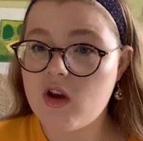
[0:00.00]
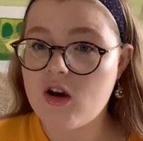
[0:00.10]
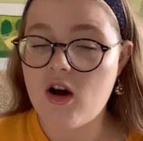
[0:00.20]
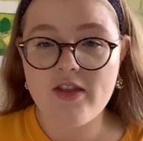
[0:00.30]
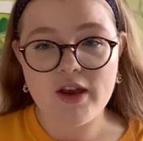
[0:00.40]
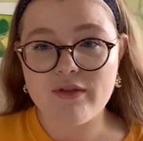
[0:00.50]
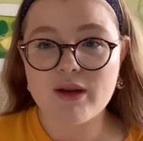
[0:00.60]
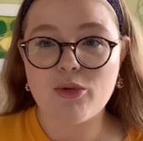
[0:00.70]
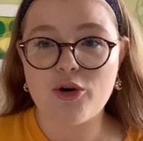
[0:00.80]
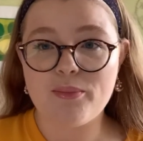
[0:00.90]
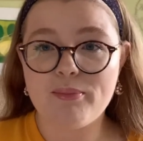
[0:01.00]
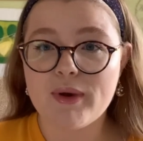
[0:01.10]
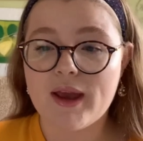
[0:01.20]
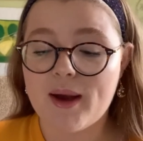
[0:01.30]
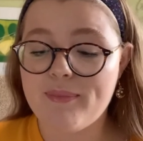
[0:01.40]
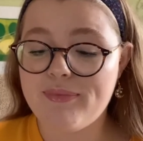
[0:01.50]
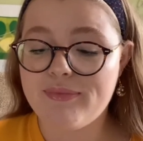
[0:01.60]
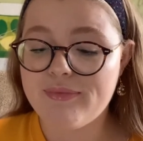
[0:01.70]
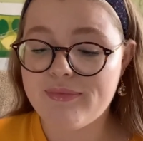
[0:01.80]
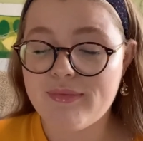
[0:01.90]
Can't think of any more, but yeah,
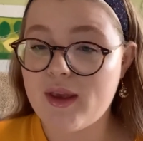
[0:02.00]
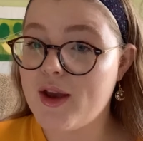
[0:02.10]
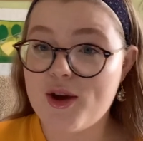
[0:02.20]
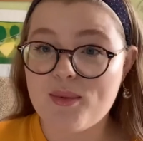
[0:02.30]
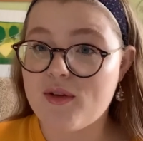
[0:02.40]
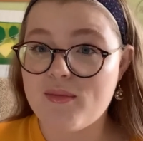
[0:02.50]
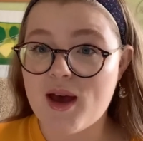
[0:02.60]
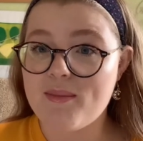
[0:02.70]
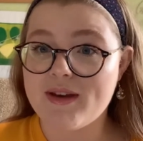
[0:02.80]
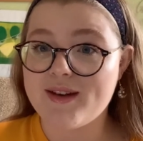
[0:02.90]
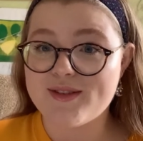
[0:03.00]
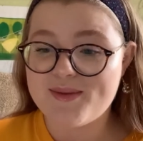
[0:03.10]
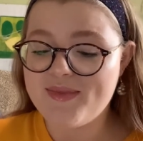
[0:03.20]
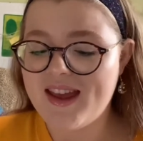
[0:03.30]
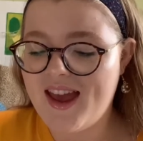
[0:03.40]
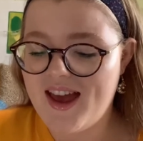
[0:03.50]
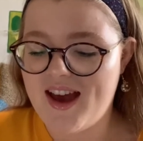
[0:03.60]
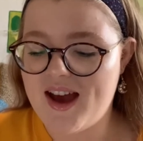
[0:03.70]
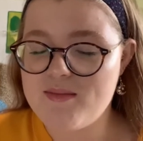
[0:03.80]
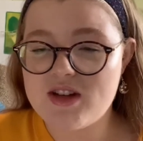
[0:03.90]
a couple of pet peeves.
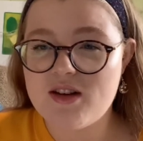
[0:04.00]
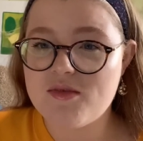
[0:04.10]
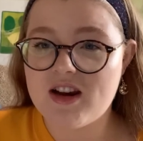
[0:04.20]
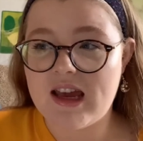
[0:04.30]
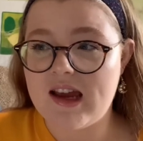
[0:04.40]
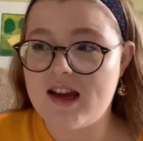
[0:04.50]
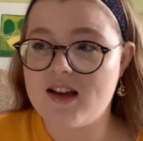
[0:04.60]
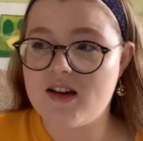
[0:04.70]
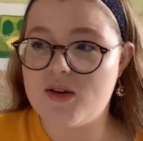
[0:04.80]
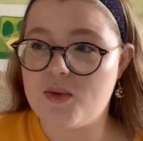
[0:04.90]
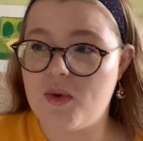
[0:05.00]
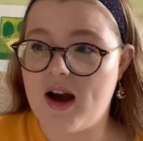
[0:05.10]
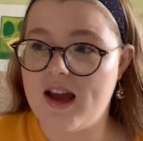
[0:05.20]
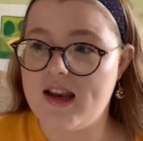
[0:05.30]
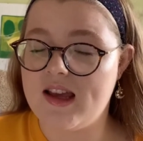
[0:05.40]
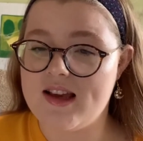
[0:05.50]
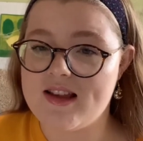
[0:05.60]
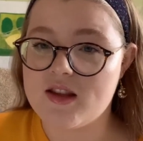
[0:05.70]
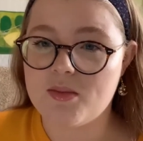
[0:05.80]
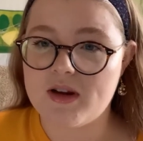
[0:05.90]
I'm generally quite an easy
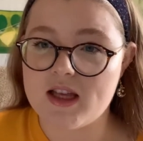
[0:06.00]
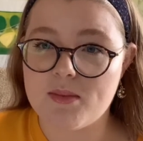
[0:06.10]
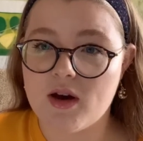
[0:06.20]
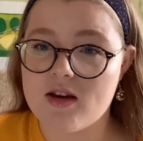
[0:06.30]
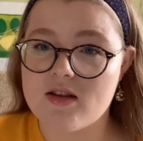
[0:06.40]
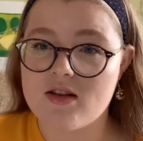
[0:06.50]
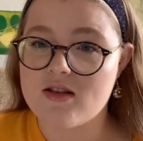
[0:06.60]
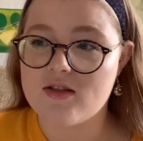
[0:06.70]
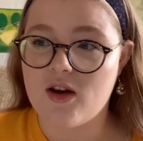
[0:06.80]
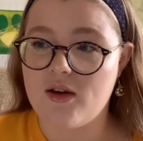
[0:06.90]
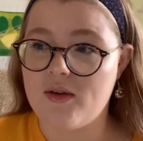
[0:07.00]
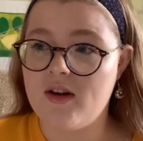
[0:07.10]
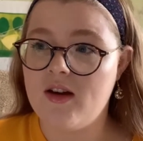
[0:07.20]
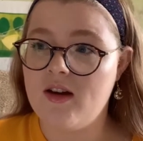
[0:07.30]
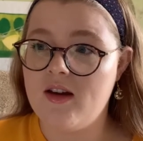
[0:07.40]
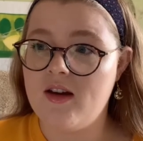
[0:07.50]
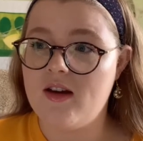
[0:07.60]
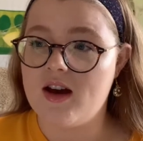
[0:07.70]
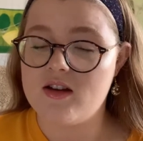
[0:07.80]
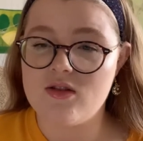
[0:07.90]
to please person, so
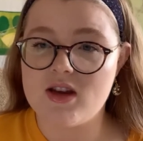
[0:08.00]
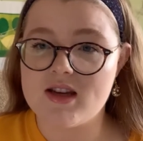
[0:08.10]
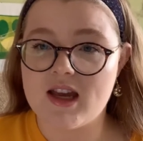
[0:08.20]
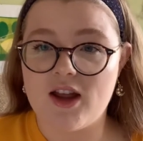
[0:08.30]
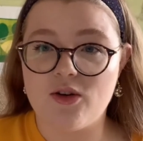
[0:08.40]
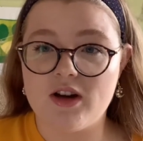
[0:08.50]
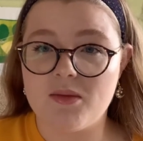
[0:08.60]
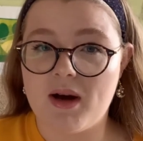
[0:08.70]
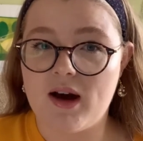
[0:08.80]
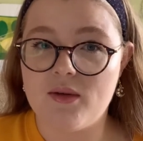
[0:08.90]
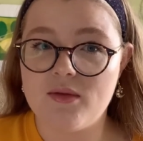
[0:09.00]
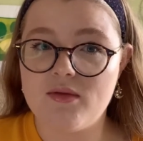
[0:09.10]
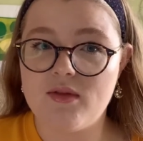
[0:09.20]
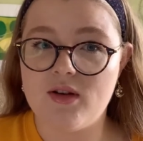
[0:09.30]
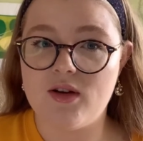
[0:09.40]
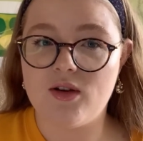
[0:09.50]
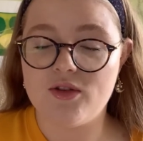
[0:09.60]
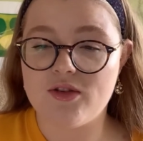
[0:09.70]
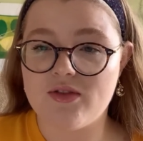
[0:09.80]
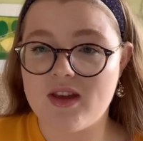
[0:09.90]
I don't tend to get annoyed about
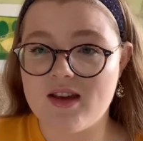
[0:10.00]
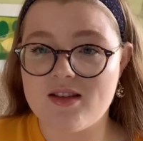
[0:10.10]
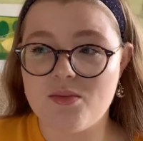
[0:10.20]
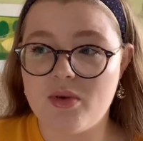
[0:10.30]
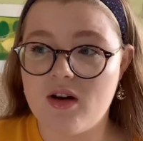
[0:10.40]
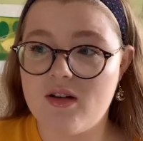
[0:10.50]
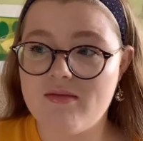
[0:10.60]
lots of things, but